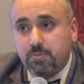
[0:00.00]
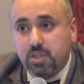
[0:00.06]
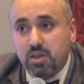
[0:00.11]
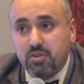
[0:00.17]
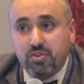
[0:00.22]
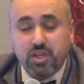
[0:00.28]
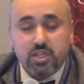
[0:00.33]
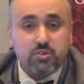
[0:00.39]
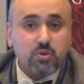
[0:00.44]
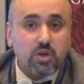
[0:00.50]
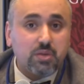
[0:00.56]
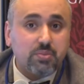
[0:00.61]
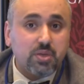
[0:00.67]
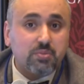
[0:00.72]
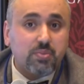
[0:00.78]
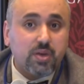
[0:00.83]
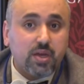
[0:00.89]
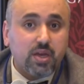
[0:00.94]
And that's what I
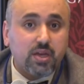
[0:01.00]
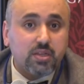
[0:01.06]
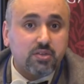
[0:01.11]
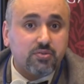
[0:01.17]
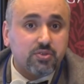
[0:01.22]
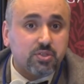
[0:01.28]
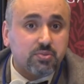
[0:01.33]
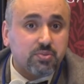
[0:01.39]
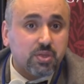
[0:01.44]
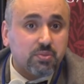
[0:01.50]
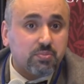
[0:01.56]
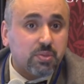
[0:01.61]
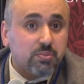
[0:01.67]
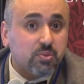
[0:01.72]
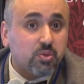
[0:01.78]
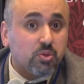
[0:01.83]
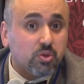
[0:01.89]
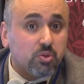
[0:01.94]
mean by activism, that
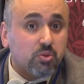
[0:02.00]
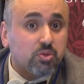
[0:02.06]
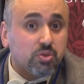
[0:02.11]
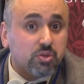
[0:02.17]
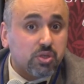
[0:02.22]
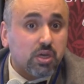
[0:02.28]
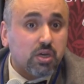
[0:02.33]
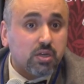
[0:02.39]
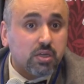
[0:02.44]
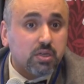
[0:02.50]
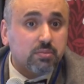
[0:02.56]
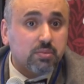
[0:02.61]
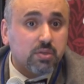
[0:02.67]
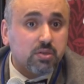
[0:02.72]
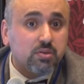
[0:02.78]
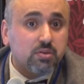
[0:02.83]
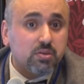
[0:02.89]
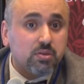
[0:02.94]
people don't know what they're talking
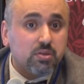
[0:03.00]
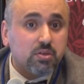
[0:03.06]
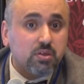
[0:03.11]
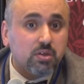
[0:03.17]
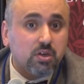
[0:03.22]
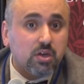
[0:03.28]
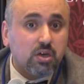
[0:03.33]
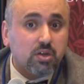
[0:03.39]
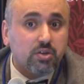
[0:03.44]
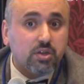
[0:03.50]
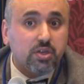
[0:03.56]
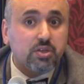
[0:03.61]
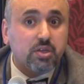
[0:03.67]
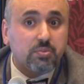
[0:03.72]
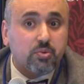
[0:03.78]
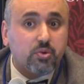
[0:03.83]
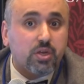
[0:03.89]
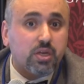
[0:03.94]
about. They end
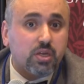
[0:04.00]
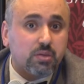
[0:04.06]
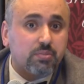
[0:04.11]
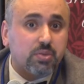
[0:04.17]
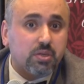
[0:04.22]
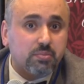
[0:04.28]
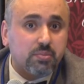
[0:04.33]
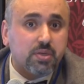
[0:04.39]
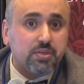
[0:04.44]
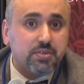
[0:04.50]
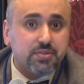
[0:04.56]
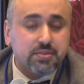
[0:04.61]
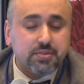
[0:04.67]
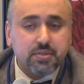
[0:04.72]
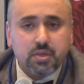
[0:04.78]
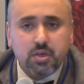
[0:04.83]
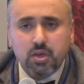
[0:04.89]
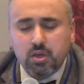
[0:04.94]
up creating a big
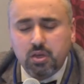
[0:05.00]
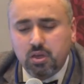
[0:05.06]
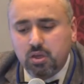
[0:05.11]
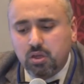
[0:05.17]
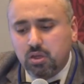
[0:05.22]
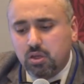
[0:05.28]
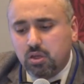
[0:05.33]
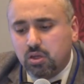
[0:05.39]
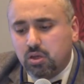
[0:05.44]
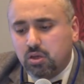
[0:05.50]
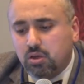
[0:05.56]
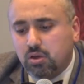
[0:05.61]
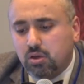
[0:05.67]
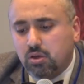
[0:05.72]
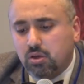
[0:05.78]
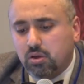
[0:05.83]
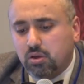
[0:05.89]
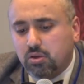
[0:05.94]
mess.
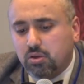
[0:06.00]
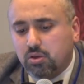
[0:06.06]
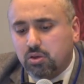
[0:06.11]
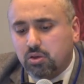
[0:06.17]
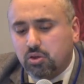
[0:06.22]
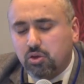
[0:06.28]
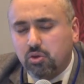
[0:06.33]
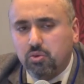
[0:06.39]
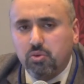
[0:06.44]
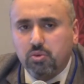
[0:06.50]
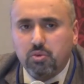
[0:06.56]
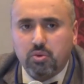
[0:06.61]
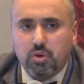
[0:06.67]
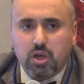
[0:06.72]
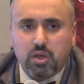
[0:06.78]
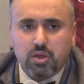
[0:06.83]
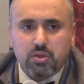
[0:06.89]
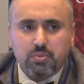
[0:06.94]
You know,
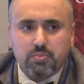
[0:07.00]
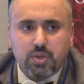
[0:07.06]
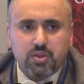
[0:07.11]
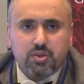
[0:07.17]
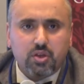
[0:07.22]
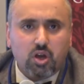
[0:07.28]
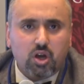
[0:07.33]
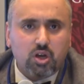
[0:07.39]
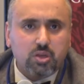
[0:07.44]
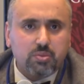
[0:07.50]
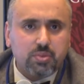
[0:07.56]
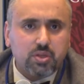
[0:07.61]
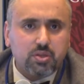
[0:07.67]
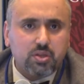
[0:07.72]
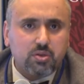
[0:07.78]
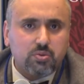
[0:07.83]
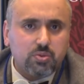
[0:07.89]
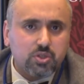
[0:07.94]
I made the
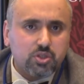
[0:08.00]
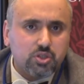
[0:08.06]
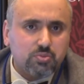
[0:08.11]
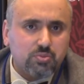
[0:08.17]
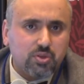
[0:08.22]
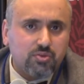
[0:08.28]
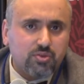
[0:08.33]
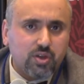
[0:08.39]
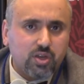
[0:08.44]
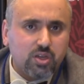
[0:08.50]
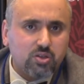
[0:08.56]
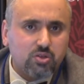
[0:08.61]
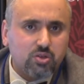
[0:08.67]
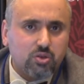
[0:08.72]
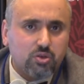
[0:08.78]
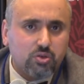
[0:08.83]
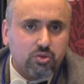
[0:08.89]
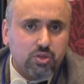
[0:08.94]
argument that we should be fighting
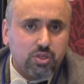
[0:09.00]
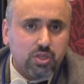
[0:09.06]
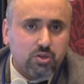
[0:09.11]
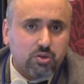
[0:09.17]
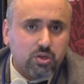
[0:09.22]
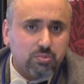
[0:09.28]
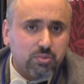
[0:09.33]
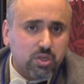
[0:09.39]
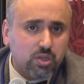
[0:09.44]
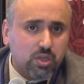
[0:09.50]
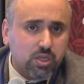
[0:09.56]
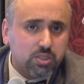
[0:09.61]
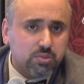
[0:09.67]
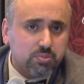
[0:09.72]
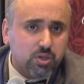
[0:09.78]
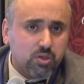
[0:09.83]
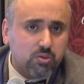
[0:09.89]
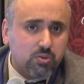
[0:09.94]
to decriminalize
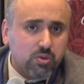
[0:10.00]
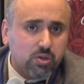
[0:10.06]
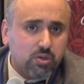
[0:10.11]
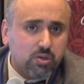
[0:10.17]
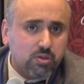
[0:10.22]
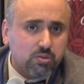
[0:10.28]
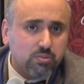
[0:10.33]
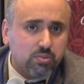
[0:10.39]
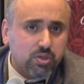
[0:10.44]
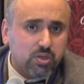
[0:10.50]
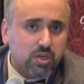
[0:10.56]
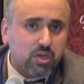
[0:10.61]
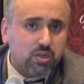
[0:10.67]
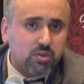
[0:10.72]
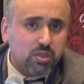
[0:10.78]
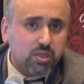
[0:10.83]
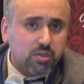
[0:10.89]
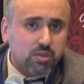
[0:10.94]
marijuana, but
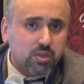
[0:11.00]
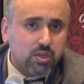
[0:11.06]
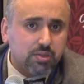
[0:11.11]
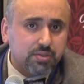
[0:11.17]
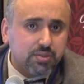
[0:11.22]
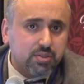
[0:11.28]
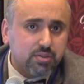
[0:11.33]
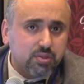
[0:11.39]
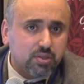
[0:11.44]
not legalize it.